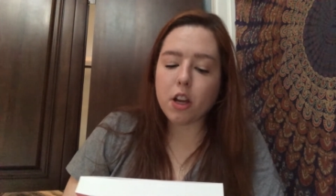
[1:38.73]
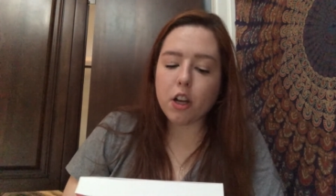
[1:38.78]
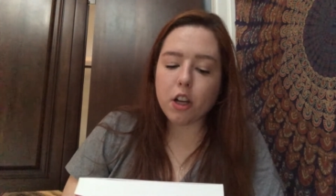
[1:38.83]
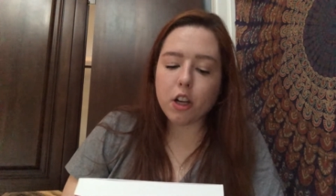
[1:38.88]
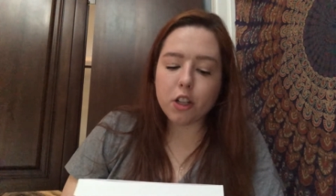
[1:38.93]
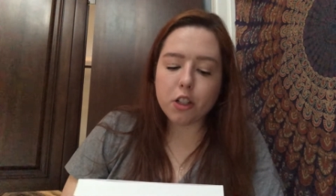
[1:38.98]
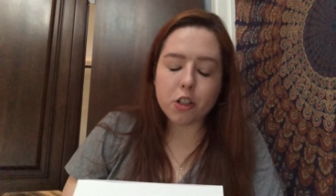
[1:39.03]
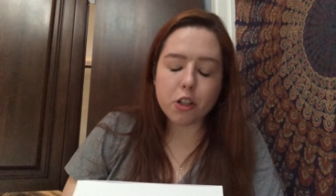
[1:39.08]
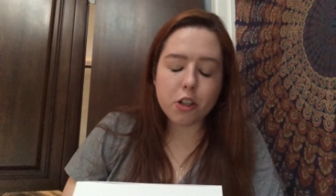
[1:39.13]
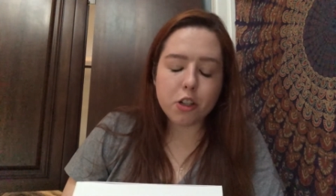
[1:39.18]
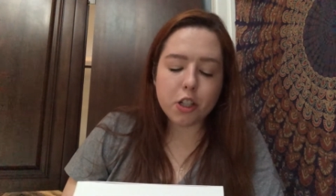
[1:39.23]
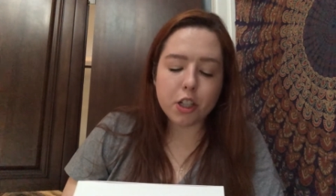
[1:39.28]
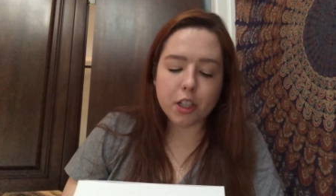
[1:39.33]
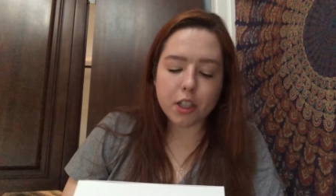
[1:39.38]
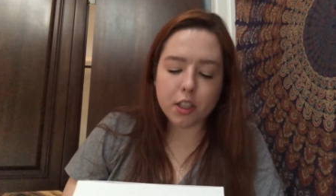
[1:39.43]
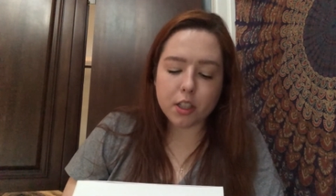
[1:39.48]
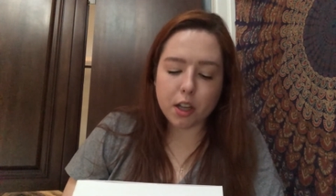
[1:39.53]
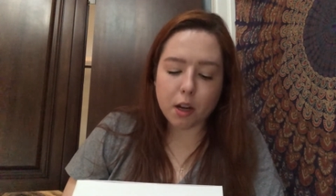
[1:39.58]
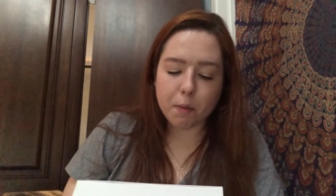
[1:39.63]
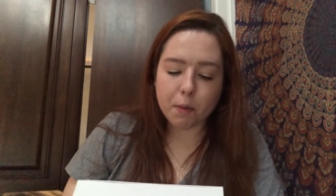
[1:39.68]
Sure, she's
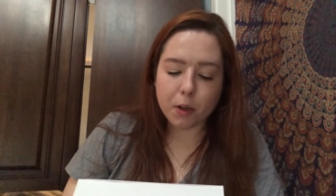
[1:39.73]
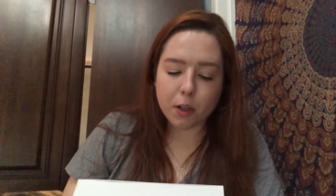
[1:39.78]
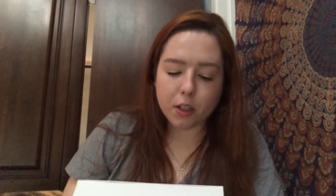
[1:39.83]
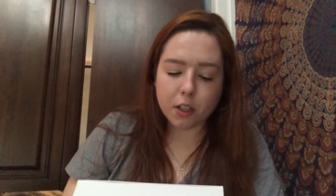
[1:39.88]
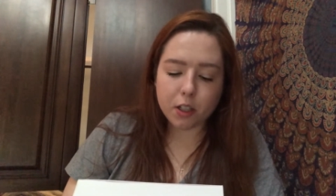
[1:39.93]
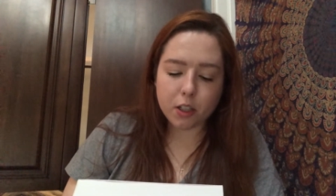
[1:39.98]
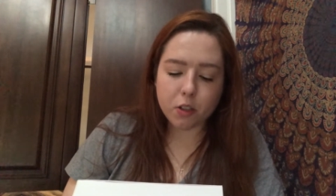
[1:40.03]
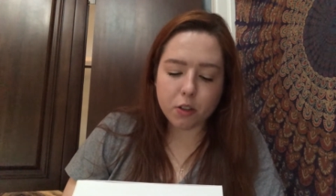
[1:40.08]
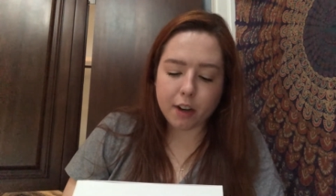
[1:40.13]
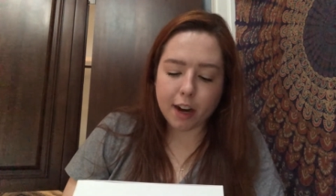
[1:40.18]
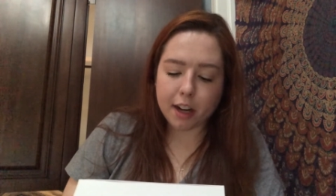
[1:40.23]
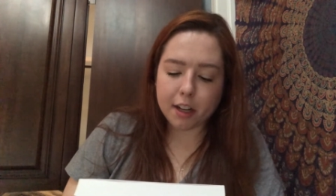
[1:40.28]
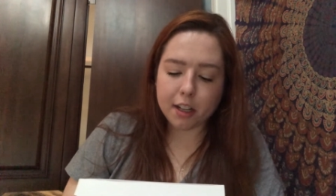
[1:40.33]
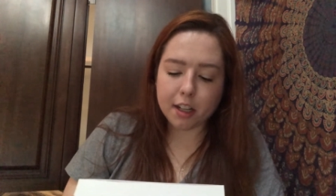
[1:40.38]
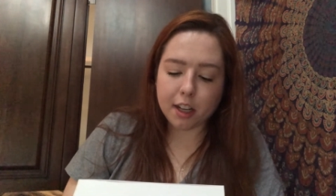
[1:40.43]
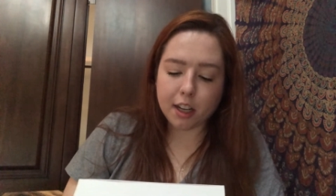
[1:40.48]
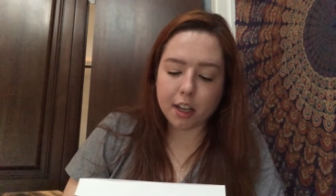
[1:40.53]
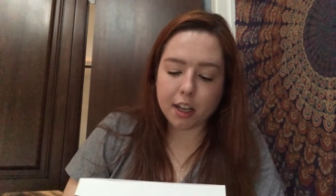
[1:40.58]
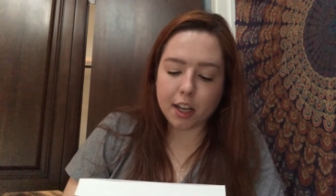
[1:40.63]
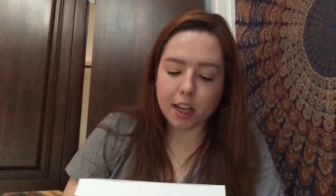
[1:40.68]
stubborn, distracting, and